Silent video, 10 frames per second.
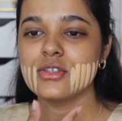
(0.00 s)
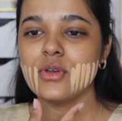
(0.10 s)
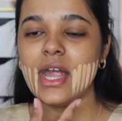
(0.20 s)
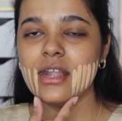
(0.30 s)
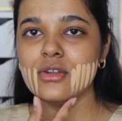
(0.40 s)

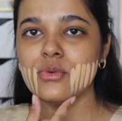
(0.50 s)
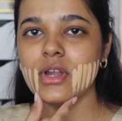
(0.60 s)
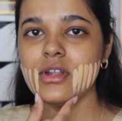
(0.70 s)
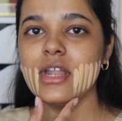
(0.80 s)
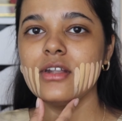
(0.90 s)
So
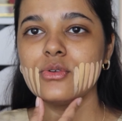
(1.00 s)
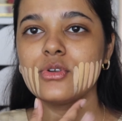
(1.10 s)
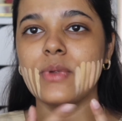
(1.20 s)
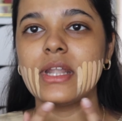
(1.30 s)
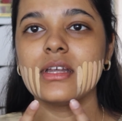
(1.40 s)
N200 and
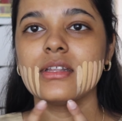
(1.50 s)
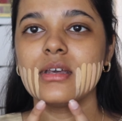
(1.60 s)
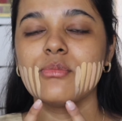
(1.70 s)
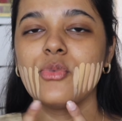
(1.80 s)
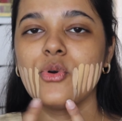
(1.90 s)
220,
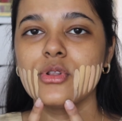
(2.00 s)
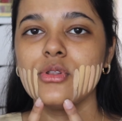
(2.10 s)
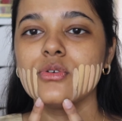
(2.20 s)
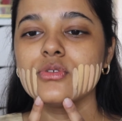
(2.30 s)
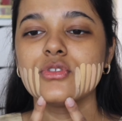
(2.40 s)
they both
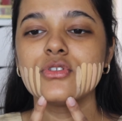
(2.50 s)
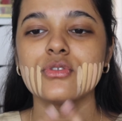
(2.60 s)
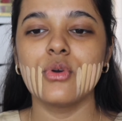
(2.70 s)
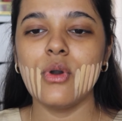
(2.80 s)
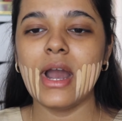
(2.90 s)
look
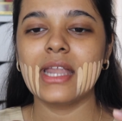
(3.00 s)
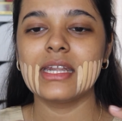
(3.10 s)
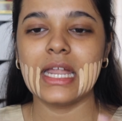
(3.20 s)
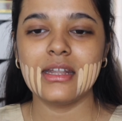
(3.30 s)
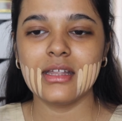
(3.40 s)
so
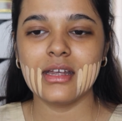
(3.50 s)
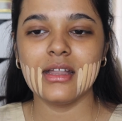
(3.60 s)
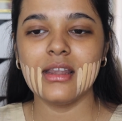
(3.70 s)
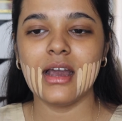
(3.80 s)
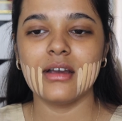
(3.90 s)

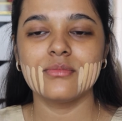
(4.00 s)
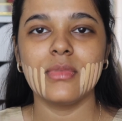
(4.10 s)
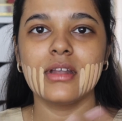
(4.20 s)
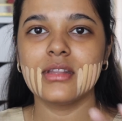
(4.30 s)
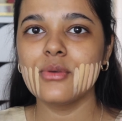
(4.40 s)
identical.
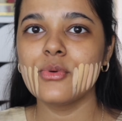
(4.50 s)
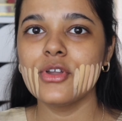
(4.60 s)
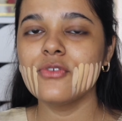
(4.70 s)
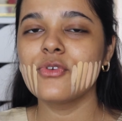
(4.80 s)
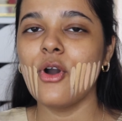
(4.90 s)
They would
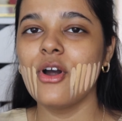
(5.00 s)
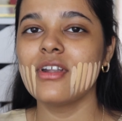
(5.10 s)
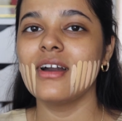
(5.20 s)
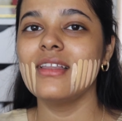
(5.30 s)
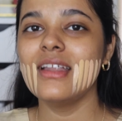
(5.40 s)
have
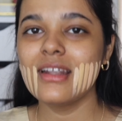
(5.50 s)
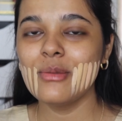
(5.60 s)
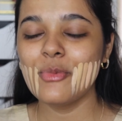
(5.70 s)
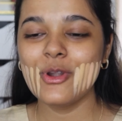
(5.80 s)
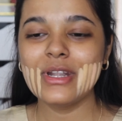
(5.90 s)
gone a
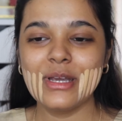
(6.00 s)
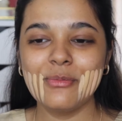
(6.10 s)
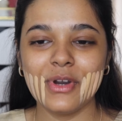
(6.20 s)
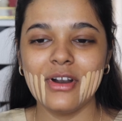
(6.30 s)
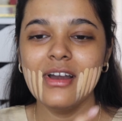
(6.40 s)
little more
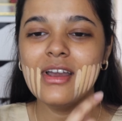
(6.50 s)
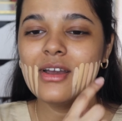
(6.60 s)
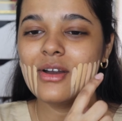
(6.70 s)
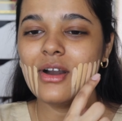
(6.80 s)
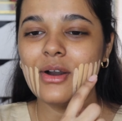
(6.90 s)
deeper
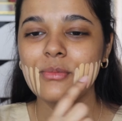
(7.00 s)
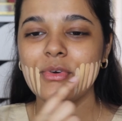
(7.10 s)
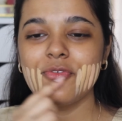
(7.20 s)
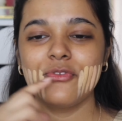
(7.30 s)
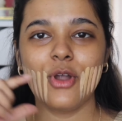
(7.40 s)

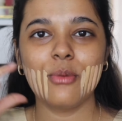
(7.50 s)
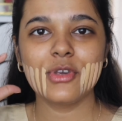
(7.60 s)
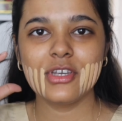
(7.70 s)
from